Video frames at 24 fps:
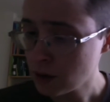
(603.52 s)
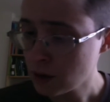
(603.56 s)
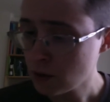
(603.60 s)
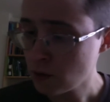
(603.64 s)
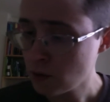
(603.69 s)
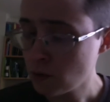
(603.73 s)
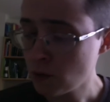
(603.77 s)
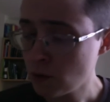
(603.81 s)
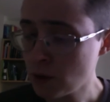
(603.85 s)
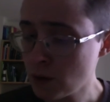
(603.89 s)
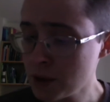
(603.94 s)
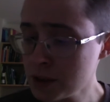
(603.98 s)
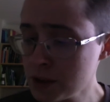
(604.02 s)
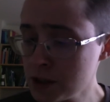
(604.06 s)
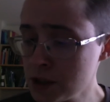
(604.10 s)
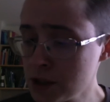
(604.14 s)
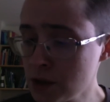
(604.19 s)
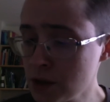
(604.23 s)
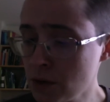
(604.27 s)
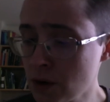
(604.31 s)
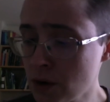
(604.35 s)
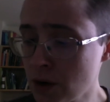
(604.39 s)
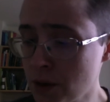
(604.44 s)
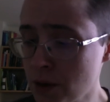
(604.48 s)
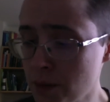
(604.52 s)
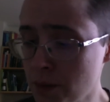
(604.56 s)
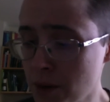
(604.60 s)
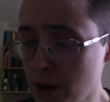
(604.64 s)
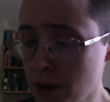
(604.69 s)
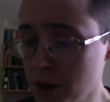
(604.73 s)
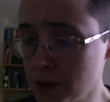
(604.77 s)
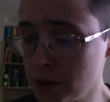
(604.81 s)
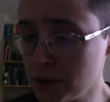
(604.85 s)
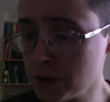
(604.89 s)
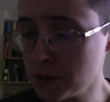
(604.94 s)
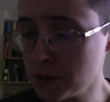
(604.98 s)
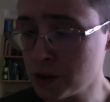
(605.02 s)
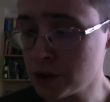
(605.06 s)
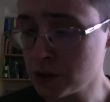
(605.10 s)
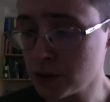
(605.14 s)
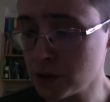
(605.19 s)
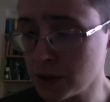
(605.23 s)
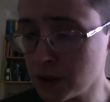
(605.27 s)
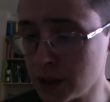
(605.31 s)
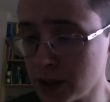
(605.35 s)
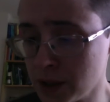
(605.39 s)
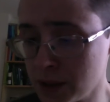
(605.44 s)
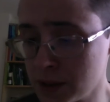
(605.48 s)
Once you are among the
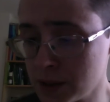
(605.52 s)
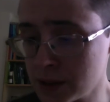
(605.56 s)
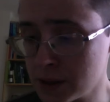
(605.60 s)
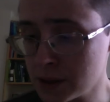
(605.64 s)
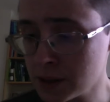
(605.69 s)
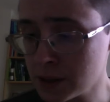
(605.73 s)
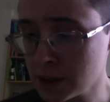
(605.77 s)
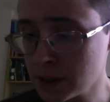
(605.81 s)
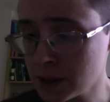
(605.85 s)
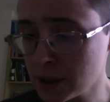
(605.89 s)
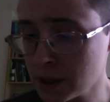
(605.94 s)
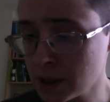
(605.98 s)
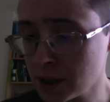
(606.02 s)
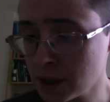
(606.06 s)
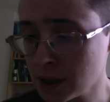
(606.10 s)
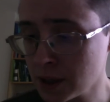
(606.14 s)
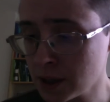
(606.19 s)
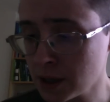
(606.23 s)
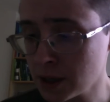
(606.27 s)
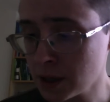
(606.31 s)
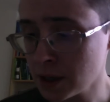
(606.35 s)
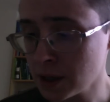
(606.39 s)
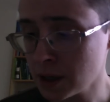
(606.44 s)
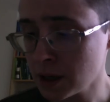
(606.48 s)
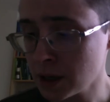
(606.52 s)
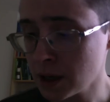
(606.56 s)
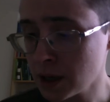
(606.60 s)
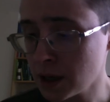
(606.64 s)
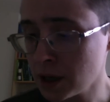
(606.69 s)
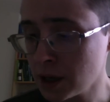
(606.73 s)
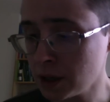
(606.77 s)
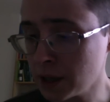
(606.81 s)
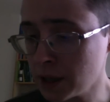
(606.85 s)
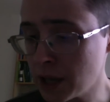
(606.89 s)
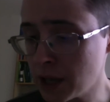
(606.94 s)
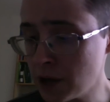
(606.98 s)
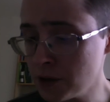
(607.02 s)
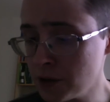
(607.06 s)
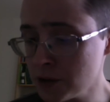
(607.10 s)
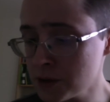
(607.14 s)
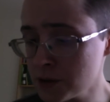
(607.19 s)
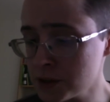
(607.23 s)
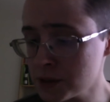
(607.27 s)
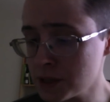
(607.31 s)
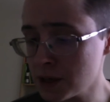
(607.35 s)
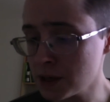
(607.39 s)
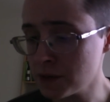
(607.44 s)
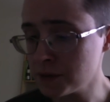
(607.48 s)
trees, allow
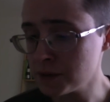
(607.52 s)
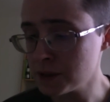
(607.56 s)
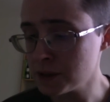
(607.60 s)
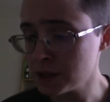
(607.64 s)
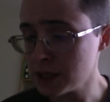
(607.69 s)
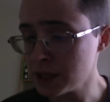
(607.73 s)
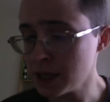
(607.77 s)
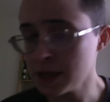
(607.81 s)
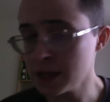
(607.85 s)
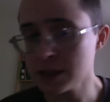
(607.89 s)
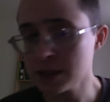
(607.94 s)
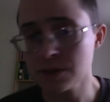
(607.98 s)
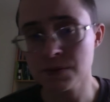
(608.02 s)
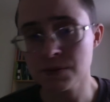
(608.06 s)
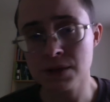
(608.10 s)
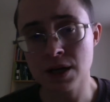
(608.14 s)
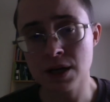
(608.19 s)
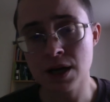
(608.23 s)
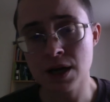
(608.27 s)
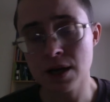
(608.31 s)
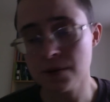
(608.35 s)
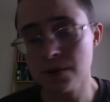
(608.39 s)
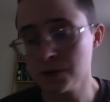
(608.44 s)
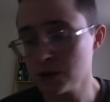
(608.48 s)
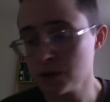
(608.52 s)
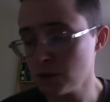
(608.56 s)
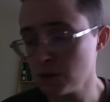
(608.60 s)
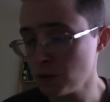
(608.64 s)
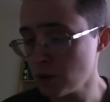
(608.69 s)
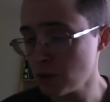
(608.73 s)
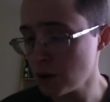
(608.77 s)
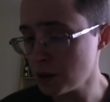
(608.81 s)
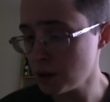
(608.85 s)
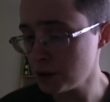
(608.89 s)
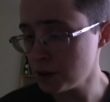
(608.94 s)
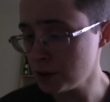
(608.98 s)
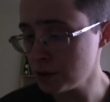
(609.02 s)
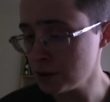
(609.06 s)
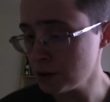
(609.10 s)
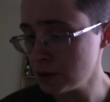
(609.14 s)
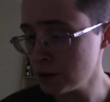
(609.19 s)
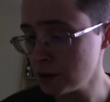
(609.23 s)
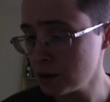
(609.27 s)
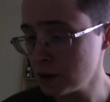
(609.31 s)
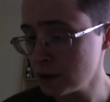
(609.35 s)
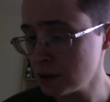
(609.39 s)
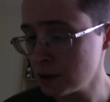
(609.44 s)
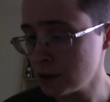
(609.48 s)
yourself to take some time to wander
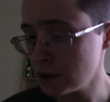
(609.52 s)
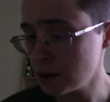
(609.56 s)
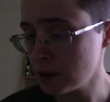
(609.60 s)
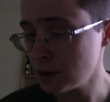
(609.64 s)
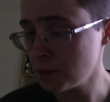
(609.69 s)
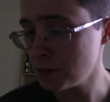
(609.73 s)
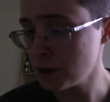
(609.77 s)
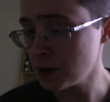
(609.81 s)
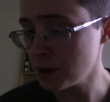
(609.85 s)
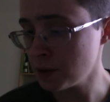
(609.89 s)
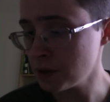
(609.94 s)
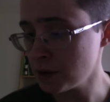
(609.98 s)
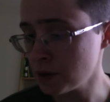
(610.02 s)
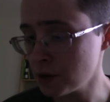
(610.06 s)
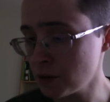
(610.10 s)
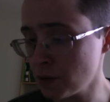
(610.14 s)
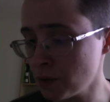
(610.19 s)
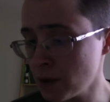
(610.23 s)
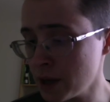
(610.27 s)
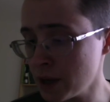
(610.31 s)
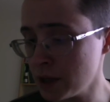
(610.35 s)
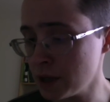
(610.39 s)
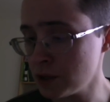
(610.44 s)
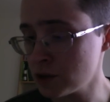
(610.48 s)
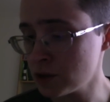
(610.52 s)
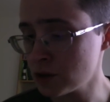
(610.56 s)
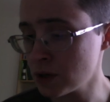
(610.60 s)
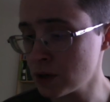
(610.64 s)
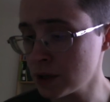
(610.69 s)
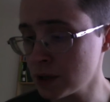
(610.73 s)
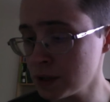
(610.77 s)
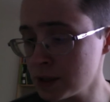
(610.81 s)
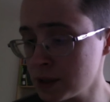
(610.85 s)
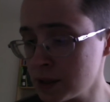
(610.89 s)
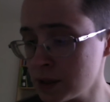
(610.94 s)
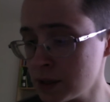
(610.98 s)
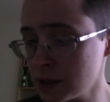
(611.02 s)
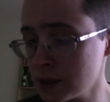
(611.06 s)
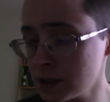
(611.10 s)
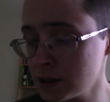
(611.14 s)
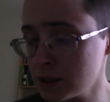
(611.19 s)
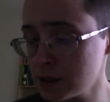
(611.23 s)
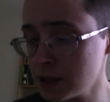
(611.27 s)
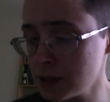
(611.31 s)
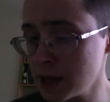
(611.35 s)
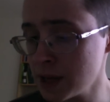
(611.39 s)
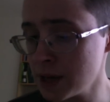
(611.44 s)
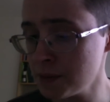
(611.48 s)
among their white trunked
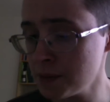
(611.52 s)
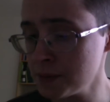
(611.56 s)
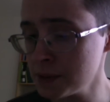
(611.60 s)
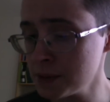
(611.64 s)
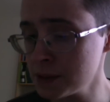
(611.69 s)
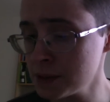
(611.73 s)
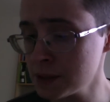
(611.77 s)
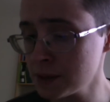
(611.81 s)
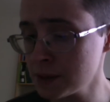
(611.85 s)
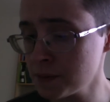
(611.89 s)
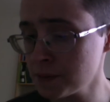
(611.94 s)
stems.